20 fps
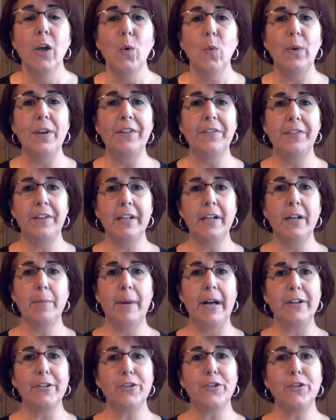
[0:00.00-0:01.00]
We think
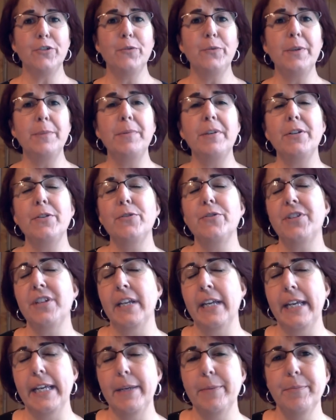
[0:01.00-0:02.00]
about should we be
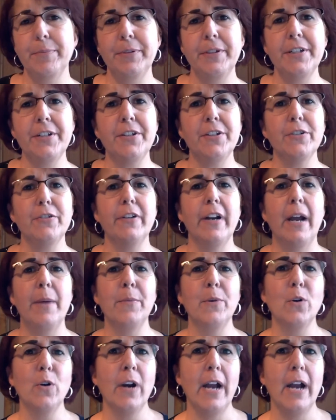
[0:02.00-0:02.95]
using implicit grammar or